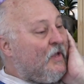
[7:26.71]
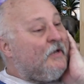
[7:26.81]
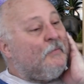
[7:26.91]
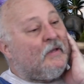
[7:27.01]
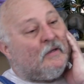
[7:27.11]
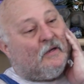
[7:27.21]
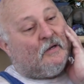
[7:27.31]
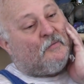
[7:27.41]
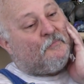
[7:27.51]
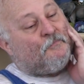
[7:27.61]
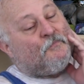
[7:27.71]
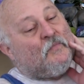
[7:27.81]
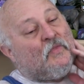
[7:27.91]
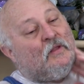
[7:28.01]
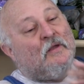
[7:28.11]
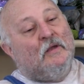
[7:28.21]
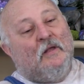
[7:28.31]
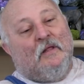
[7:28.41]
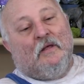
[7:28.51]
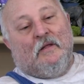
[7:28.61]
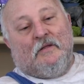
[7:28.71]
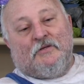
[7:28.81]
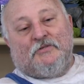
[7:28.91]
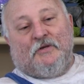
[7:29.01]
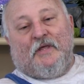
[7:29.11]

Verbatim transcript: Anyway, um, so